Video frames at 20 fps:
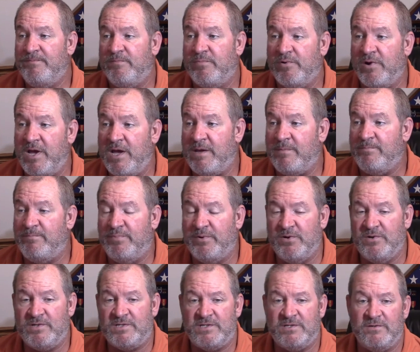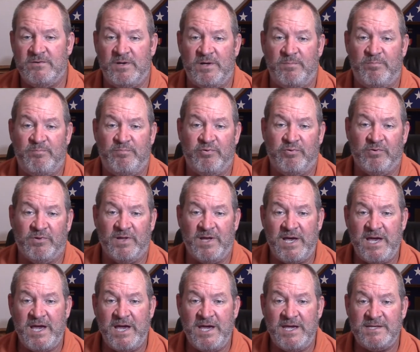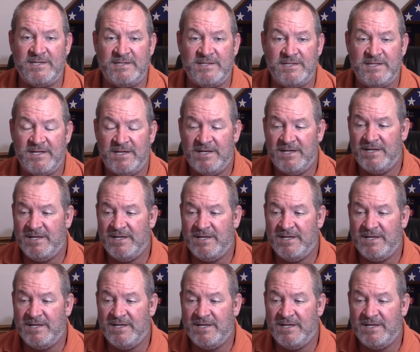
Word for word: brake booster replaced